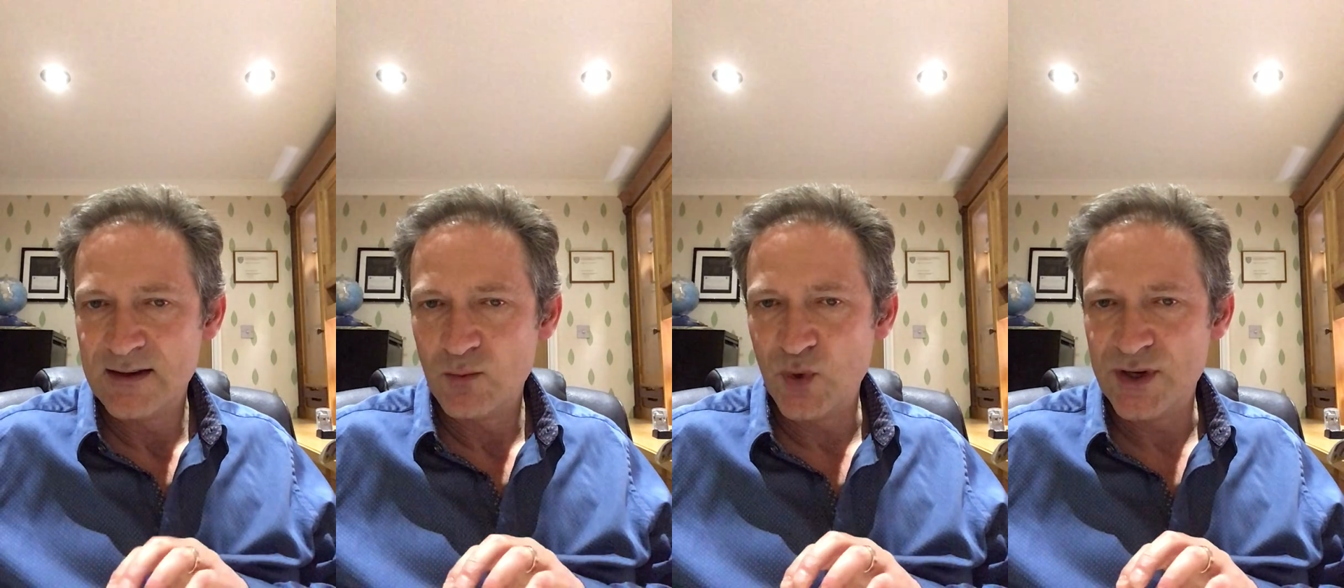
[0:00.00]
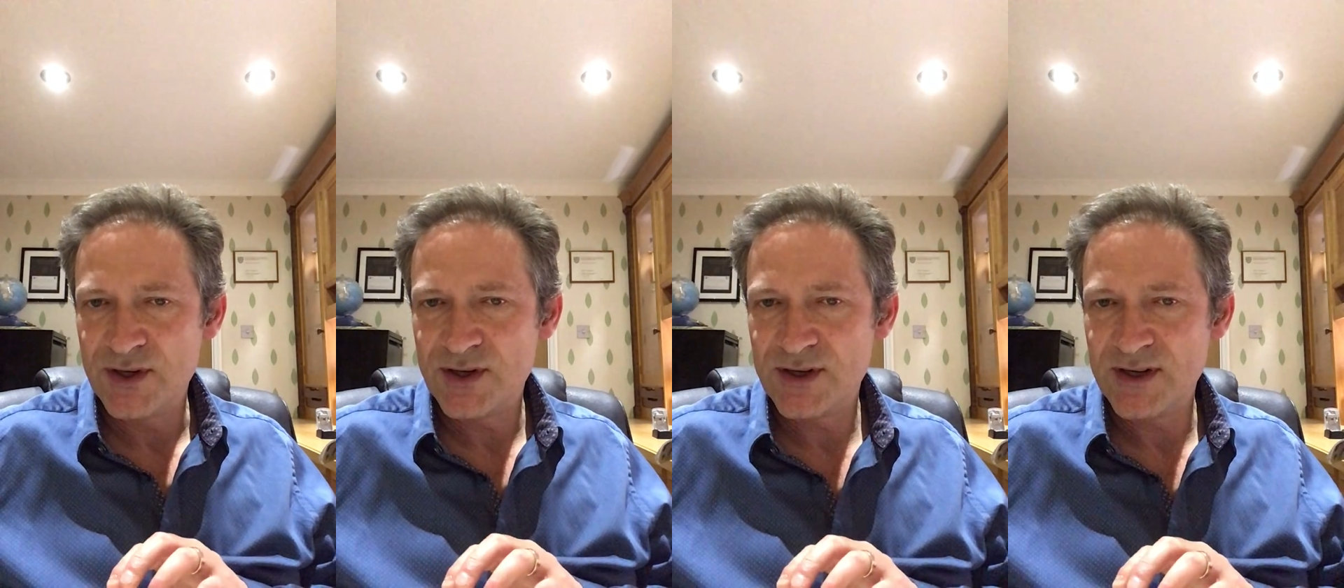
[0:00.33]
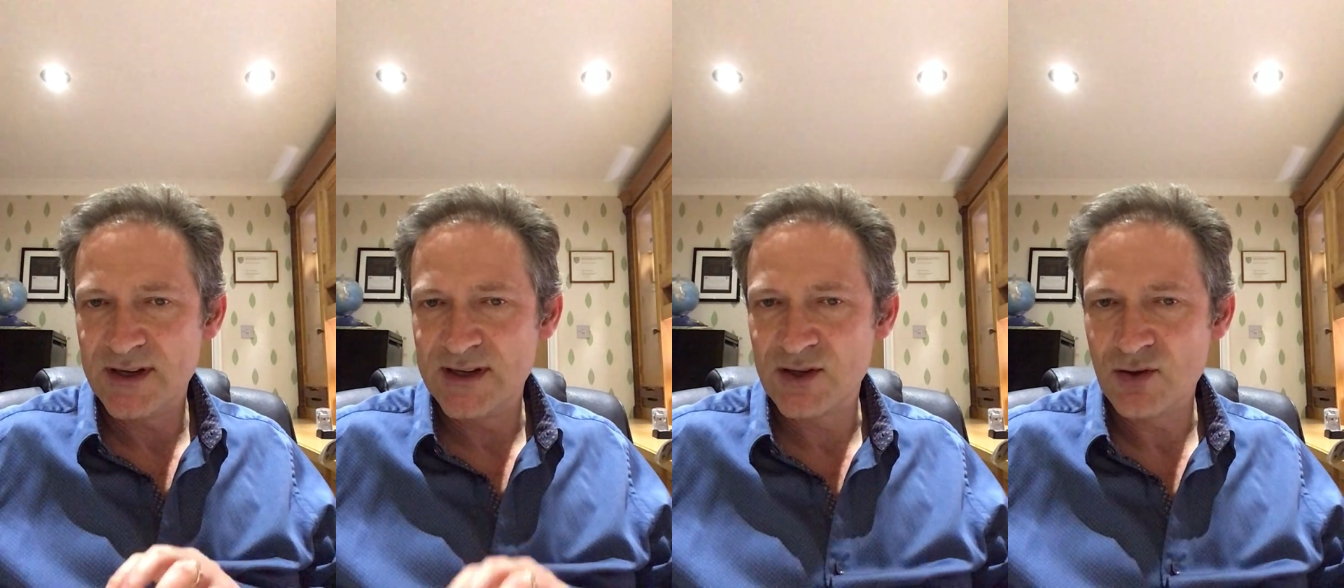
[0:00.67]
which
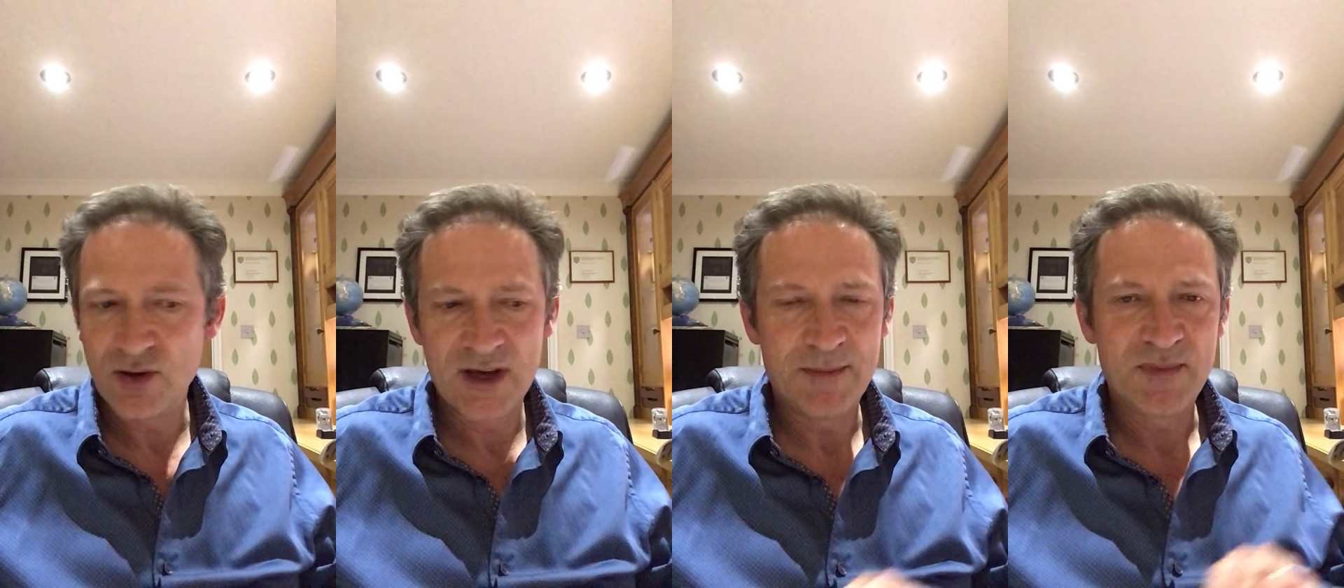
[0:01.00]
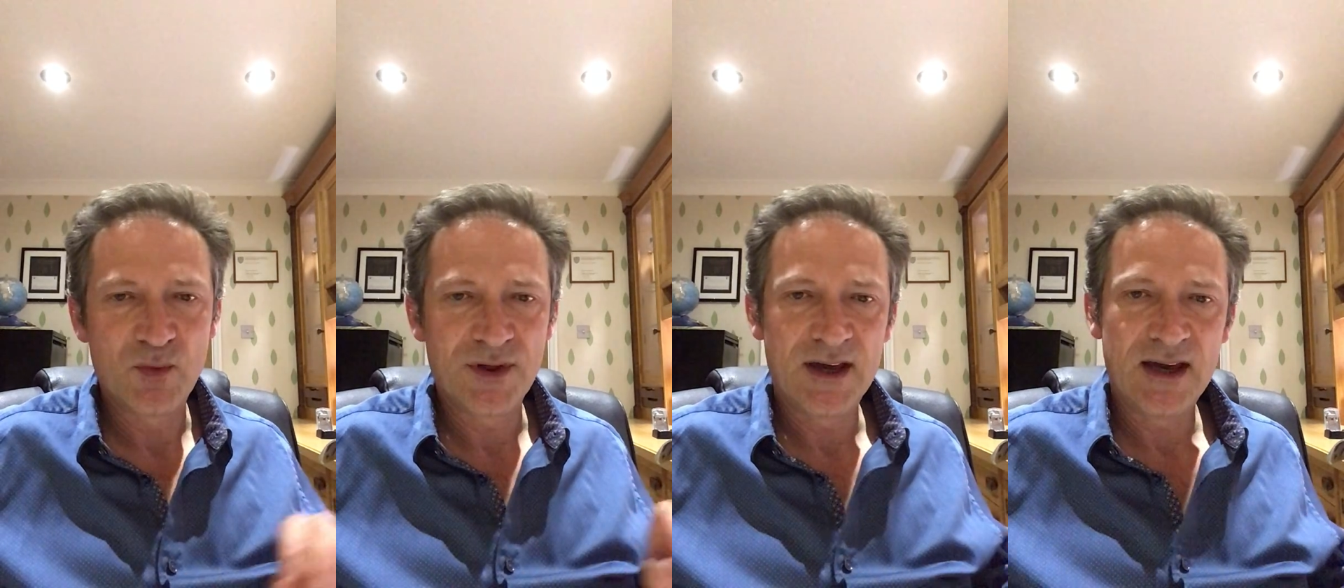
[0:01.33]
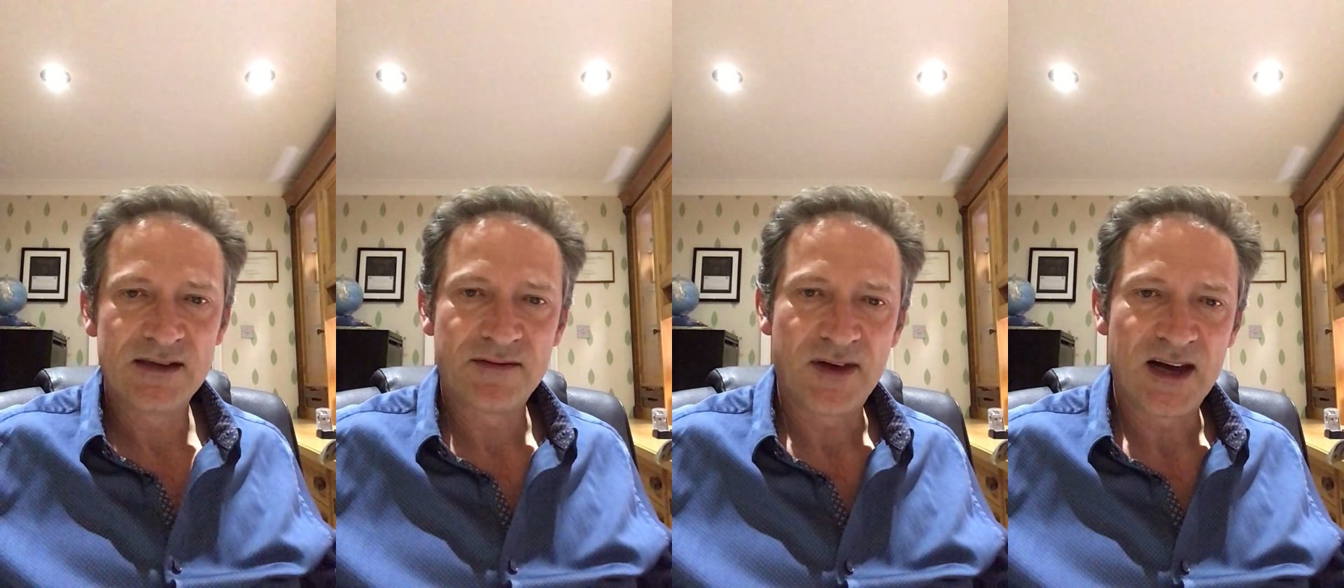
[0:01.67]
is not in keeping with the
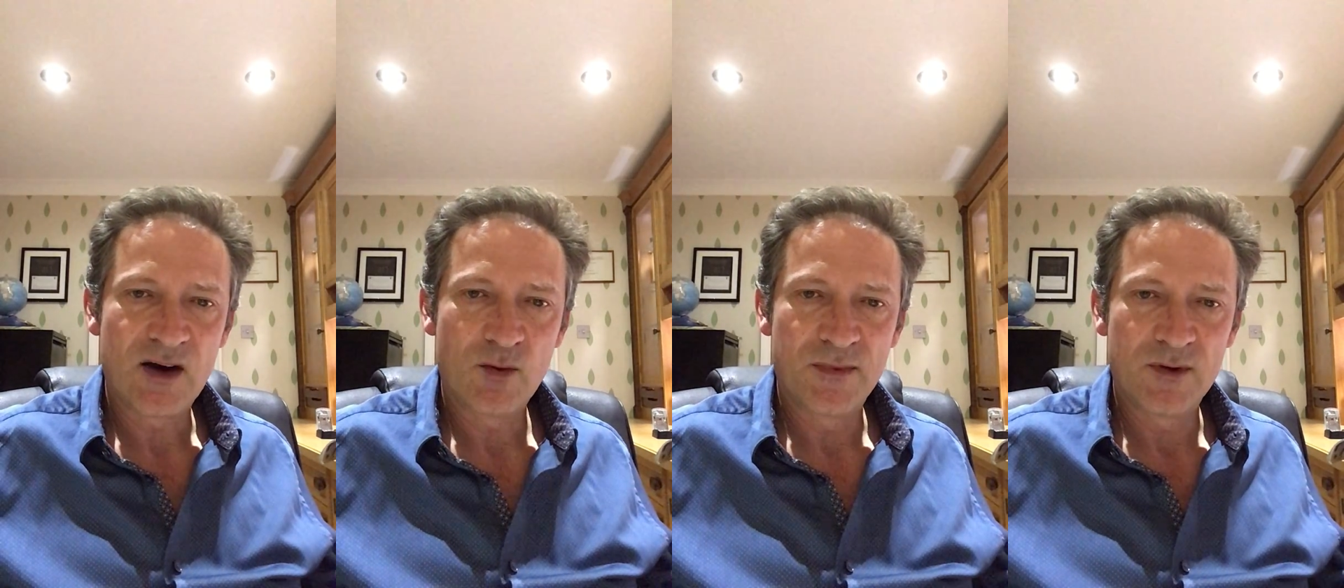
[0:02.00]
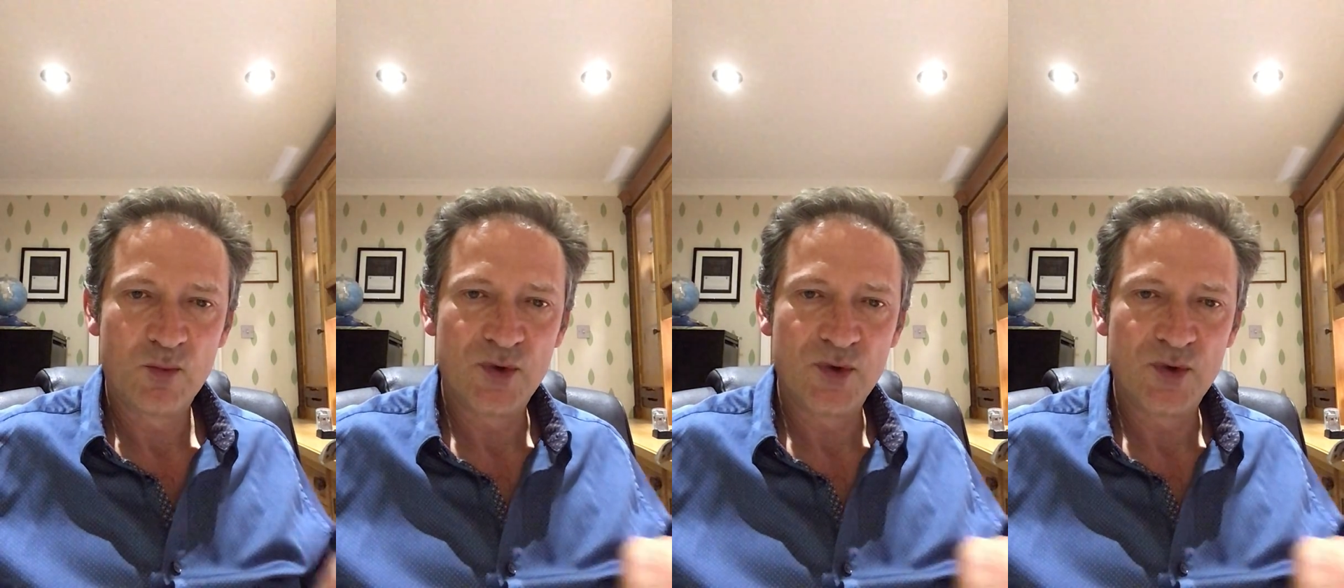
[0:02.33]
age of the album,